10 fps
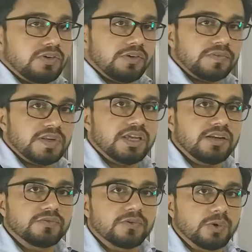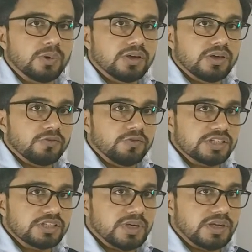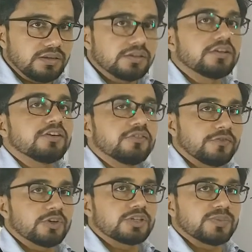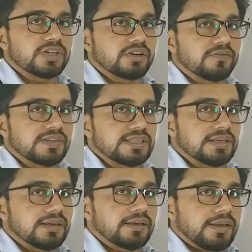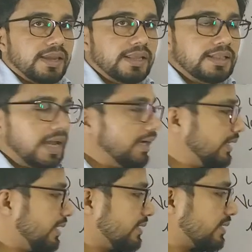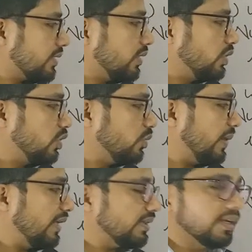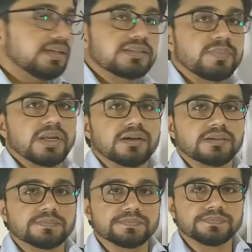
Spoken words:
Out of 3 and 4, which is bigger? 4 is bigger, obviously. In that case, 2 by 3 is bigger.